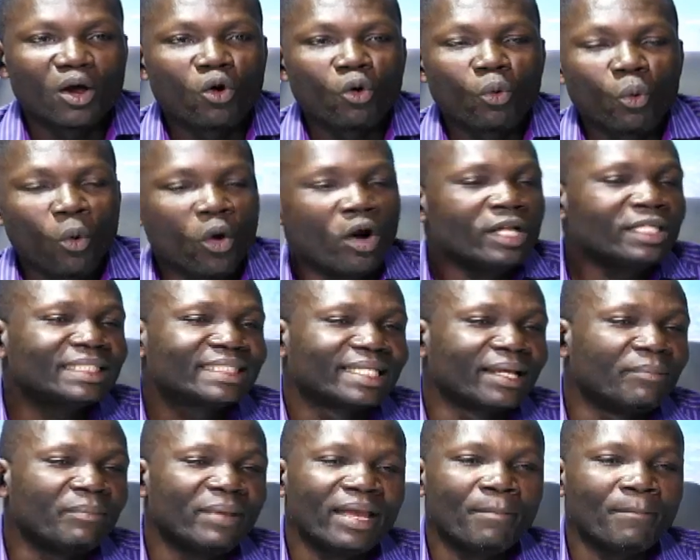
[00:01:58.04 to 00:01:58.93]
Won't
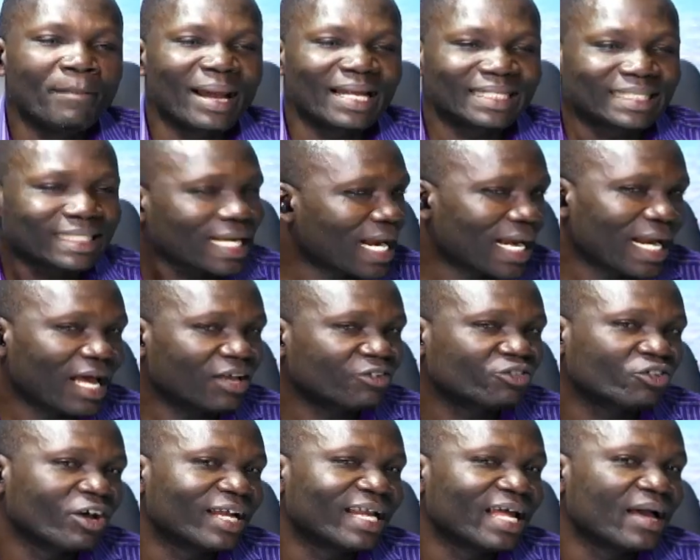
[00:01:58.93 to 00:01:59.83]
me metrana
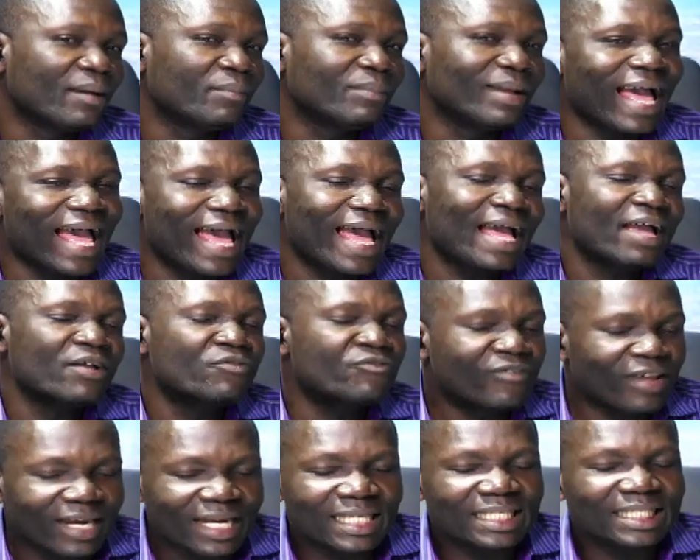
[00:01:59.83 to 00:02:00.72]
saw them, and
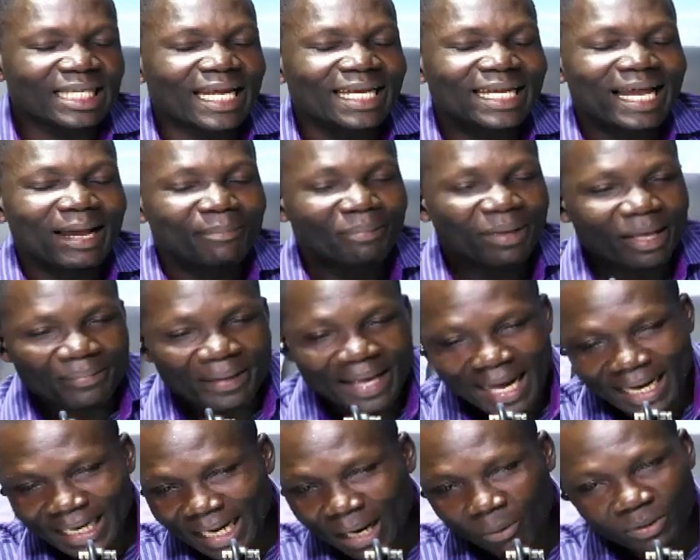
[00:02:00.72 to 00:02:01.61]
yen a sunny a baby,
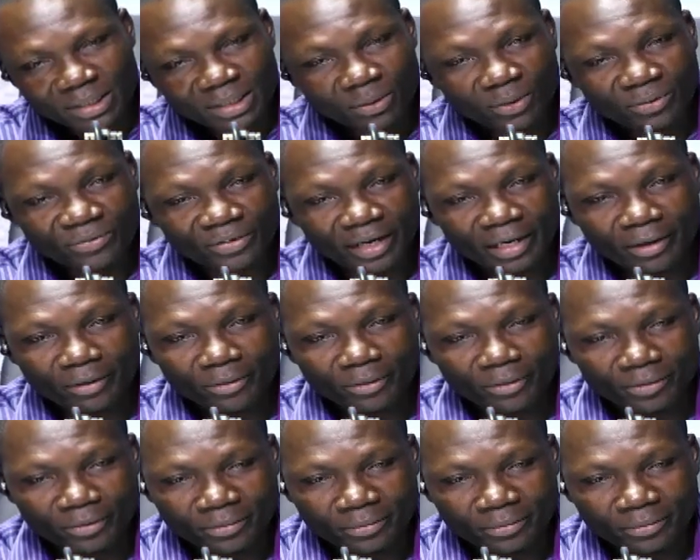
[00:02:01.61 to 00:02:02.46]
and I will tell you no.